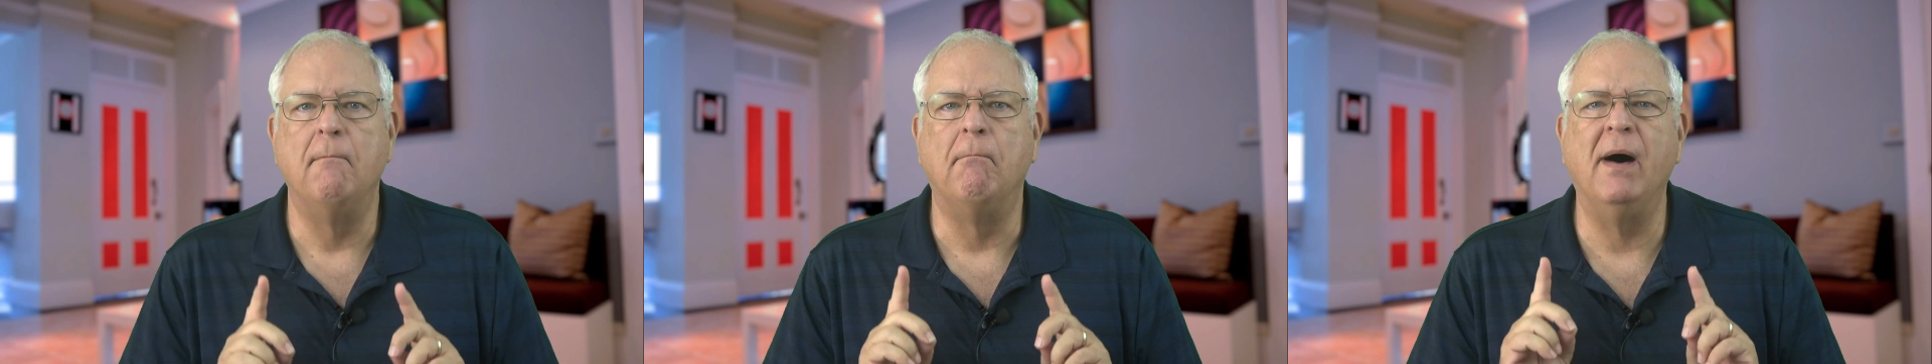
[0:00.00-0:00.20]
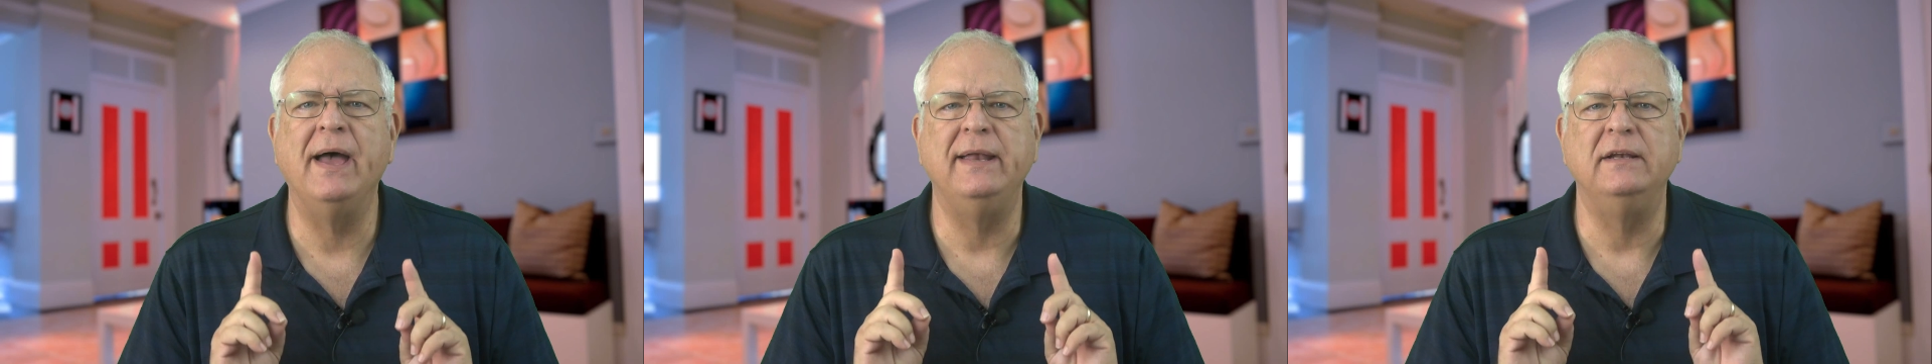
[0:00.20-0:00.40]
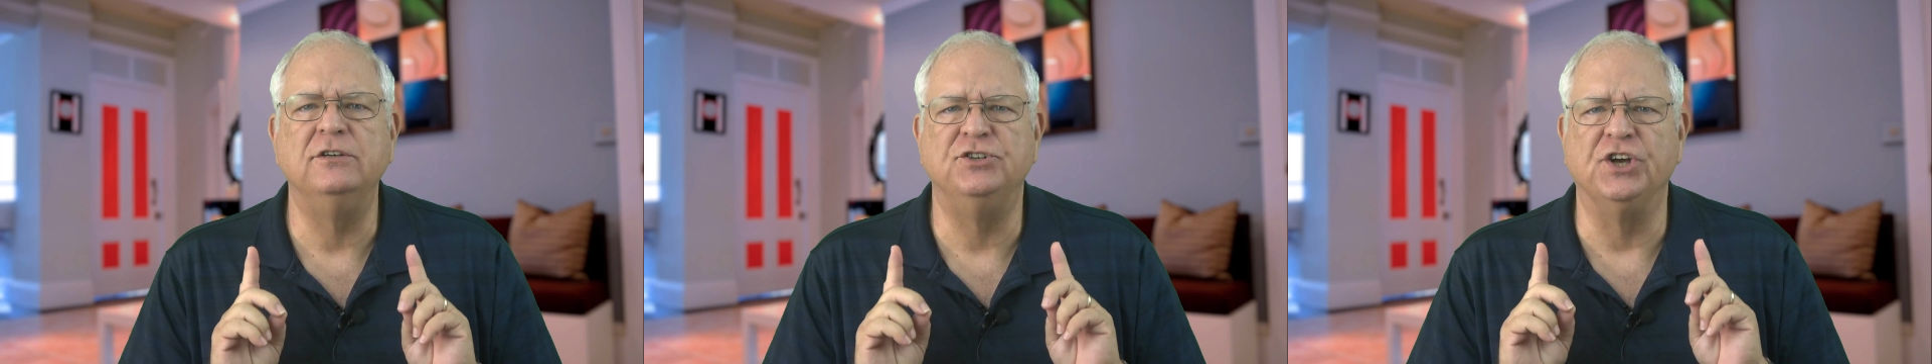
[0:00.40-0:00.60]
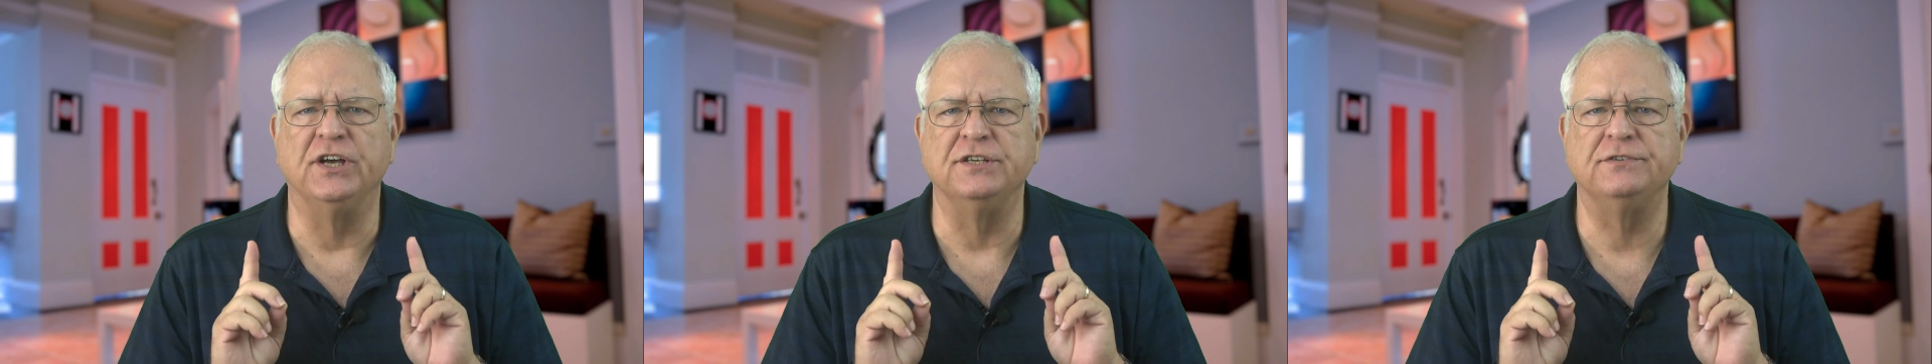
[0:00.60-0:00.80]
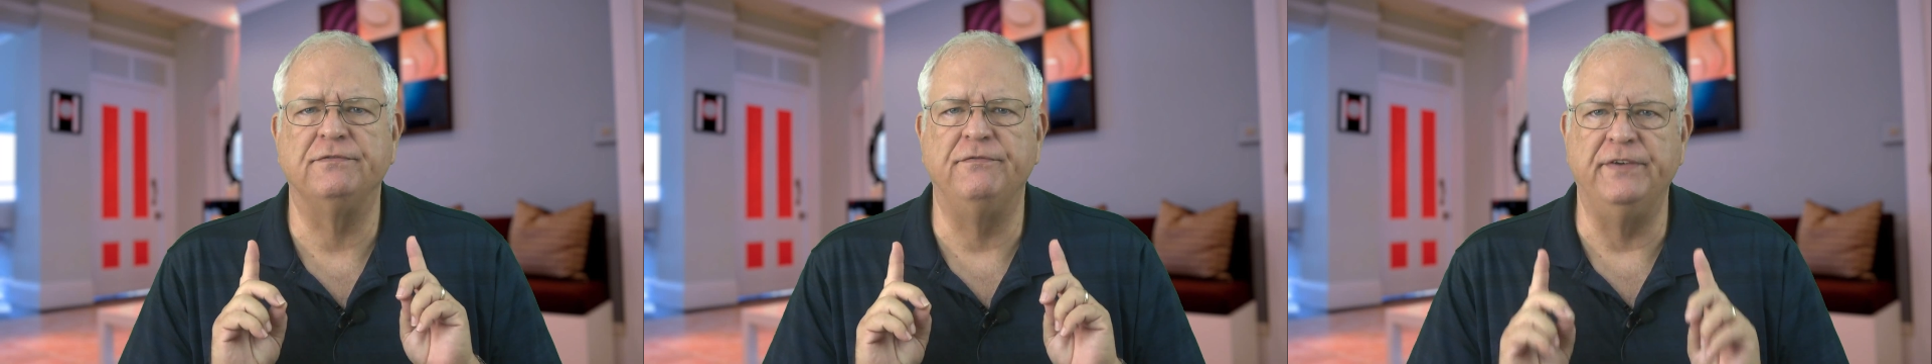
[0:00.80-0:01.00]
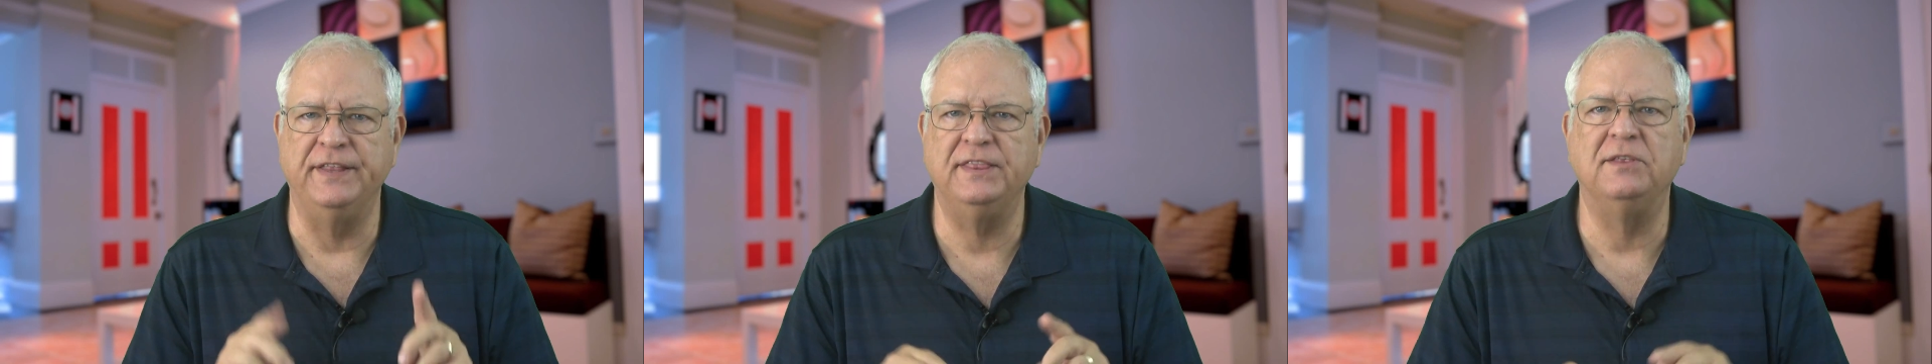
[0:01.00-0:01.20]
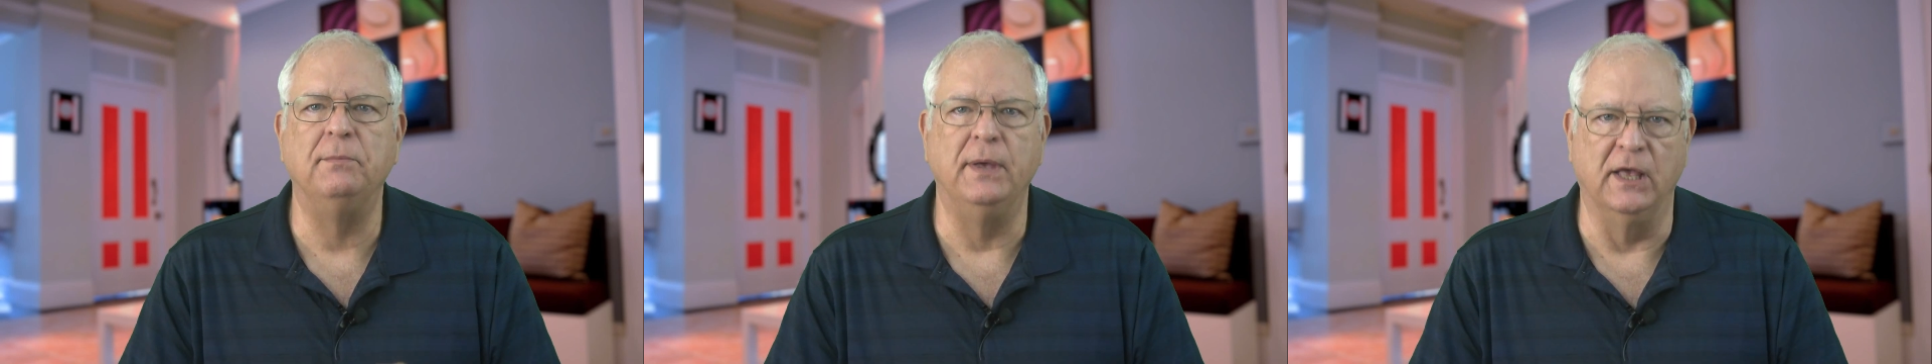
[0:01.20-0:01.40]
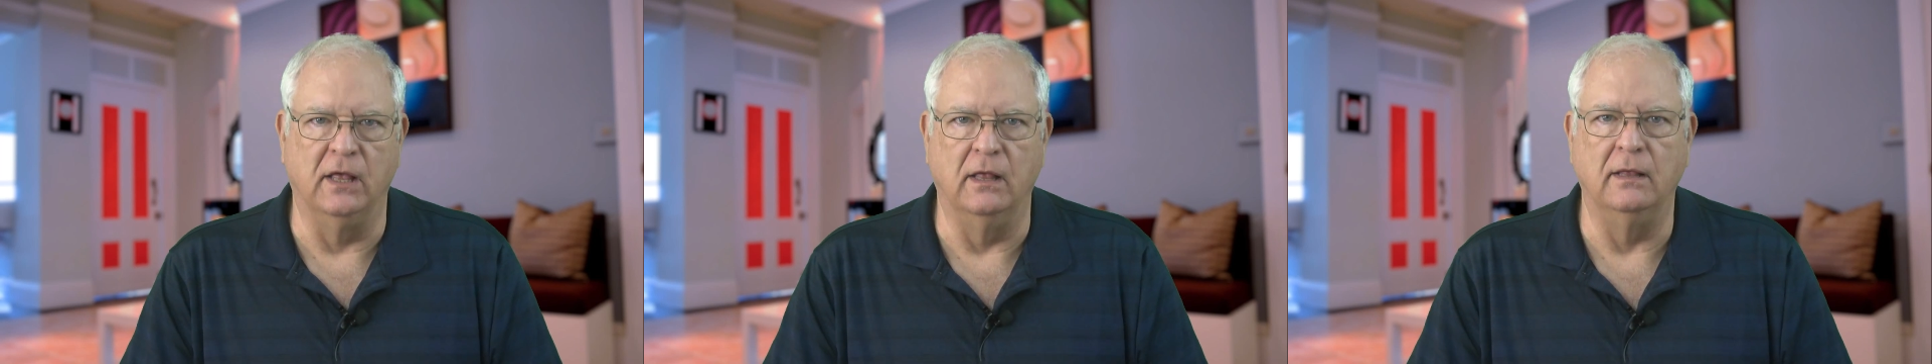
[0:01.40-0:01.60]
might just fit the
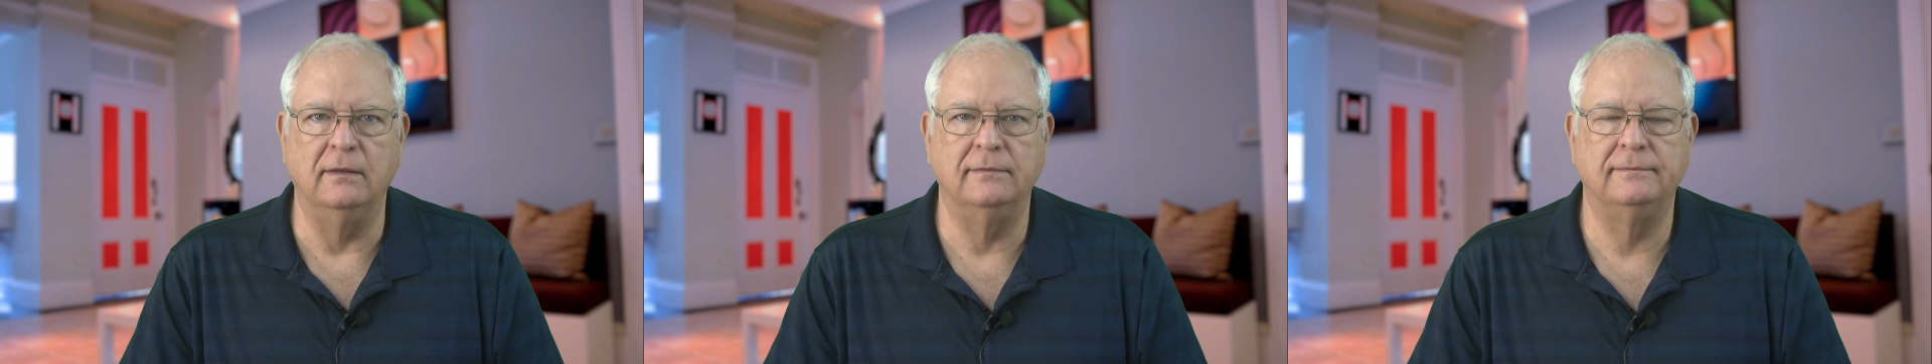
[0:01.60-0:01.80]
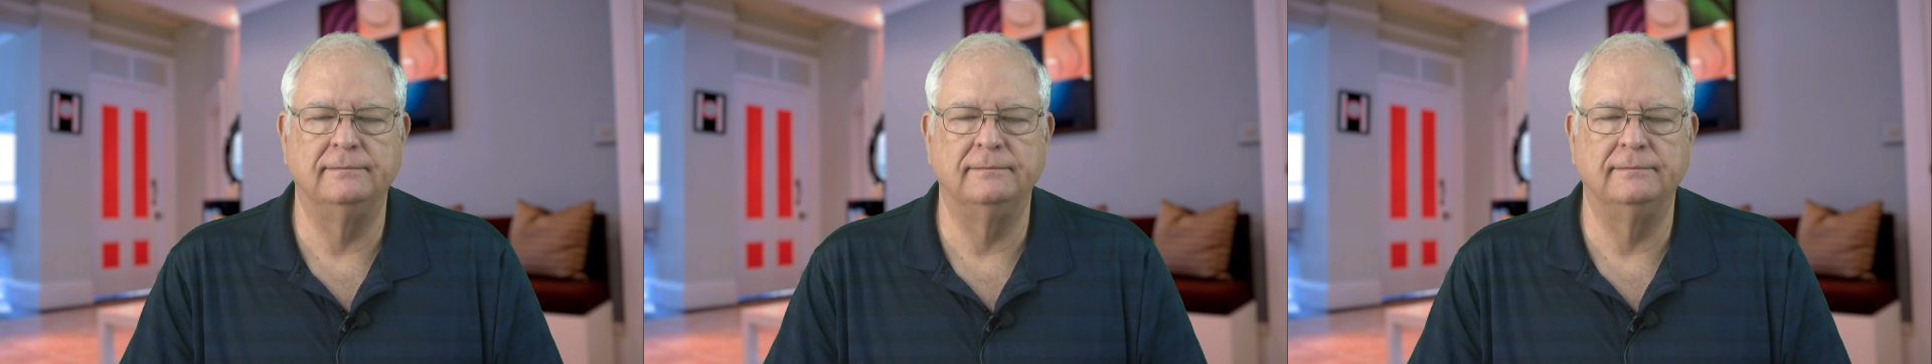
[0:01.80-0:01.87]
bill.